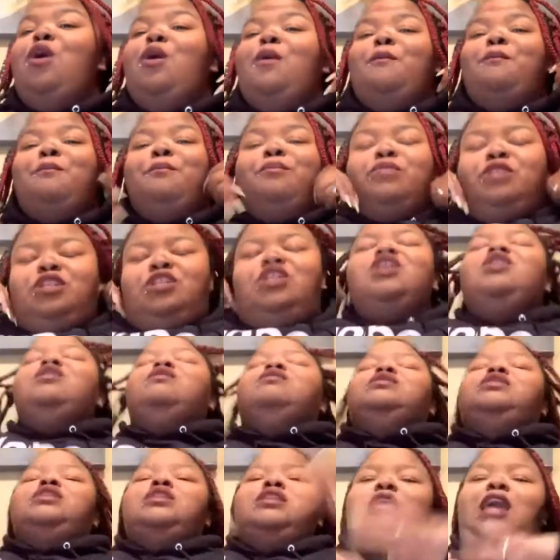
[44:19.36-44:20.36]

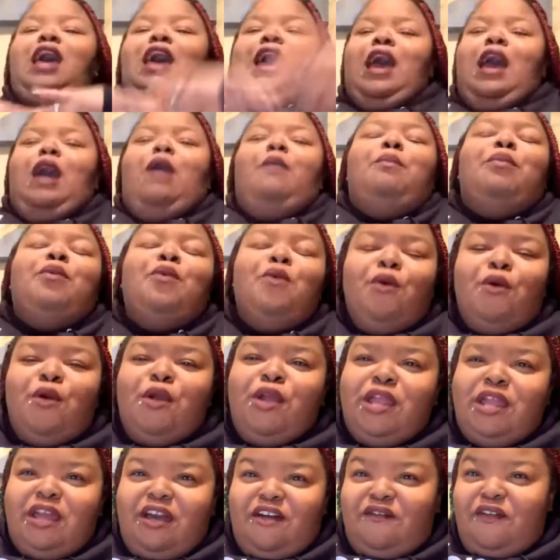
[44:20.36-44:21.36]
due to the
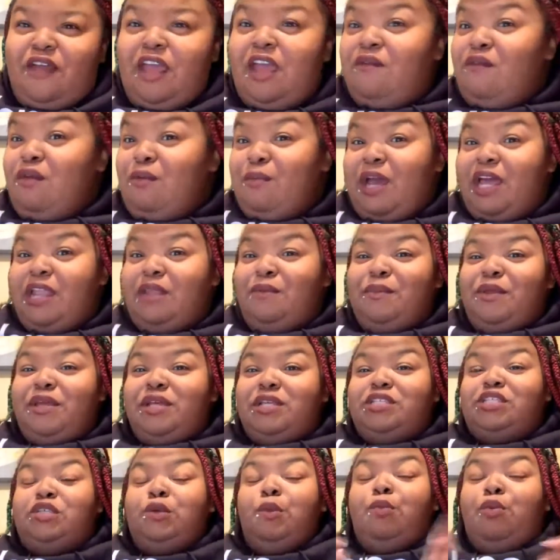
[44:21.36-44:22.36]
outpouring of everybody
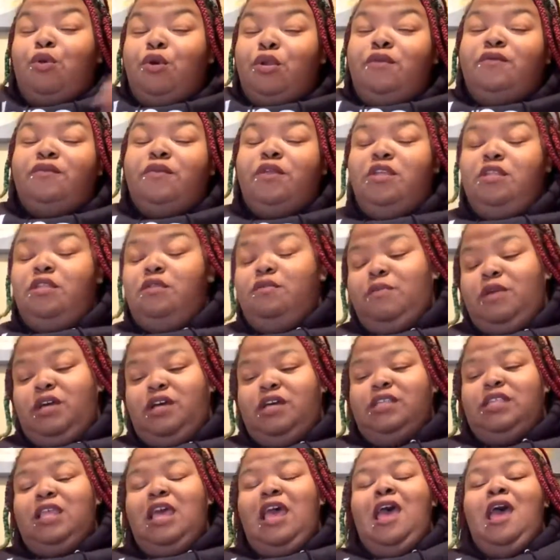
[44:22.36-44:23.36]
being supportive this
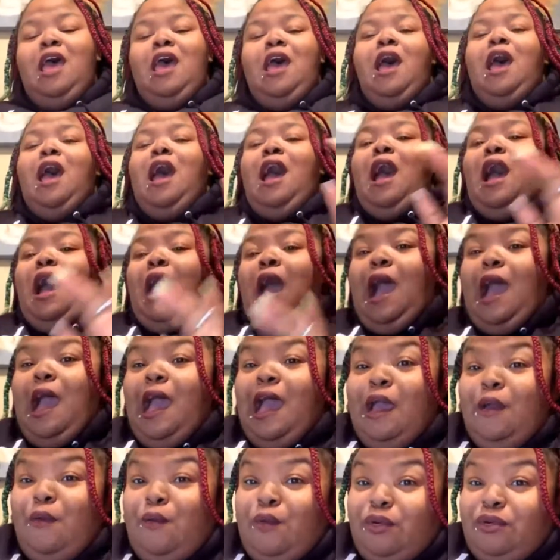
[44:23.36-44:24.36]
month,
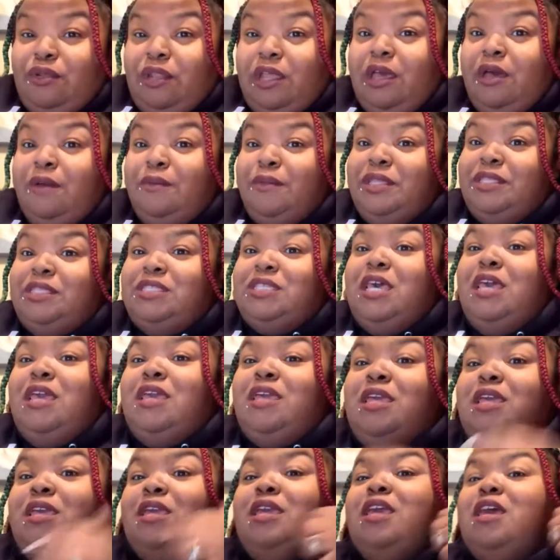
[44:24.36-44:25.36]
I will now be
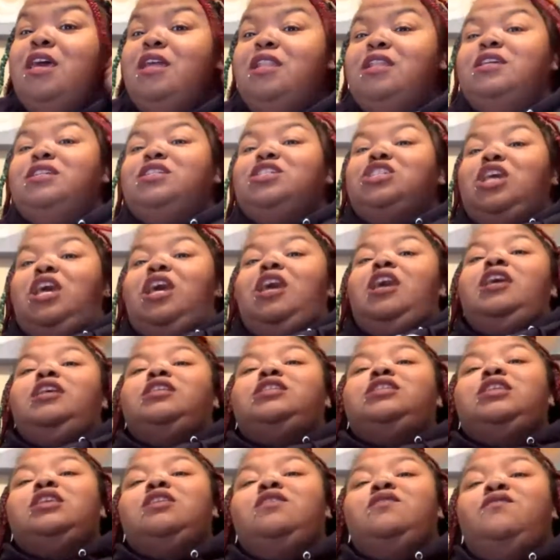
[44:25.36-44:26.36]
taking Kelly J
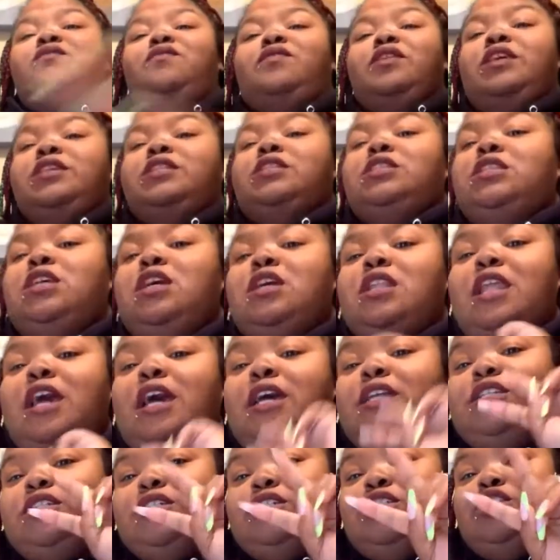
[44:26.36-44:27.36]
TV to
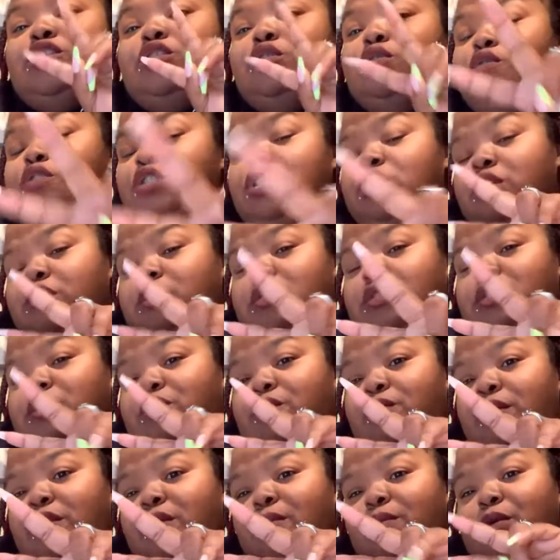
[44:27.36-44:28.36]
not just 2 shows a
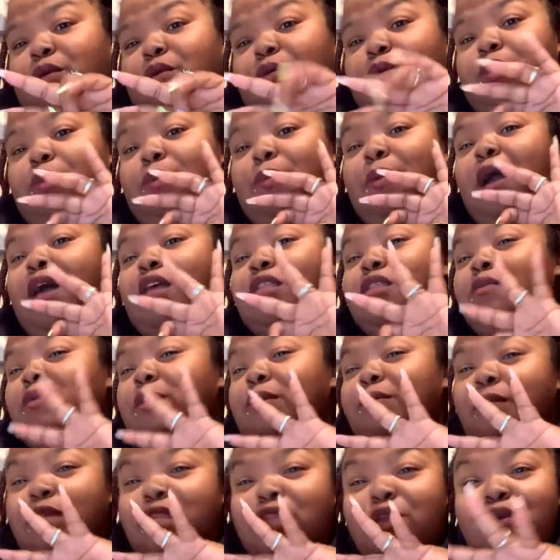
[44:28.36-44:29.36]
week, but we'll possibly
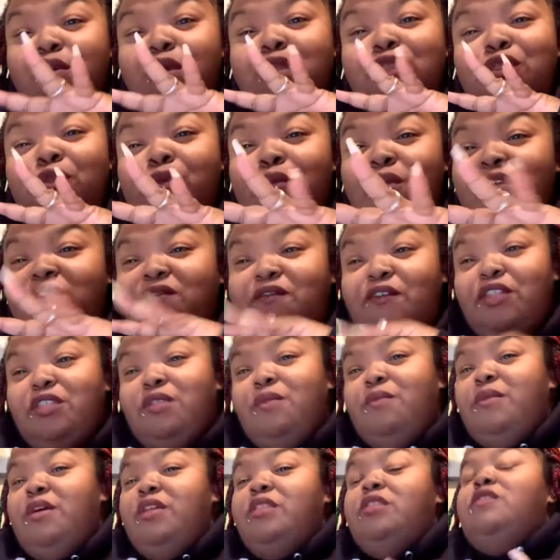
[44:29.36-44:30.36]
be doing 3 for the
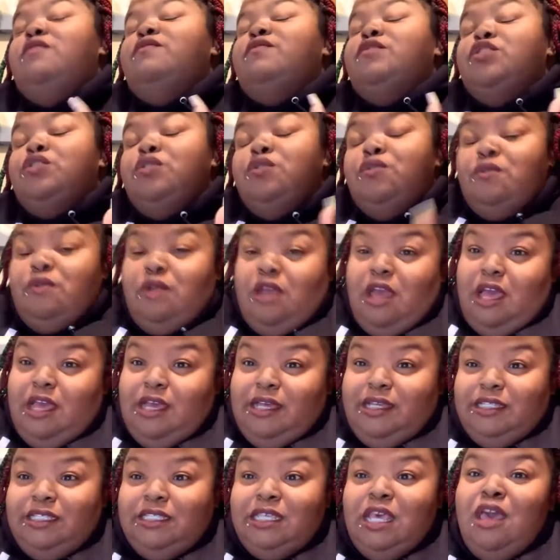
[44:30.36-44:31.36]
month of June,
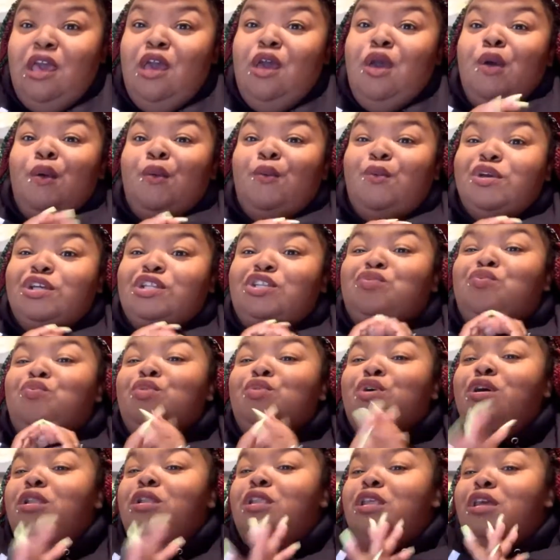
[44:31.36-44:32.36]
guys, which
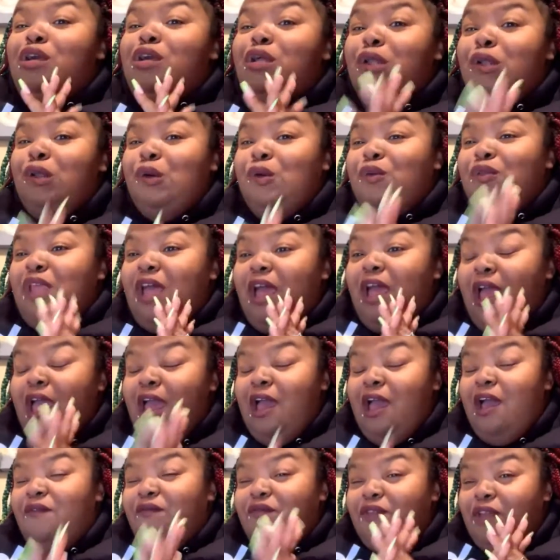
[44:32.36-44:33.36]
will include the
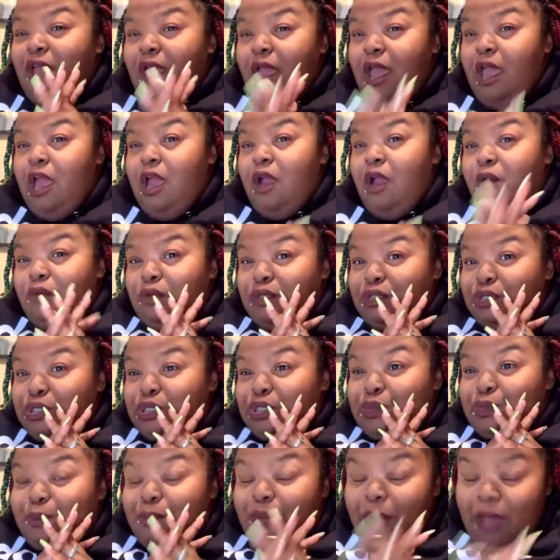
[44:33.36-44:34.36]
after hour
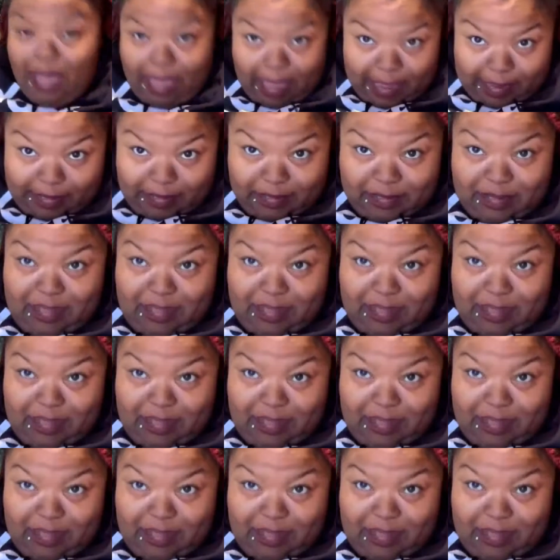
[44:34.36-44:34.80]
spot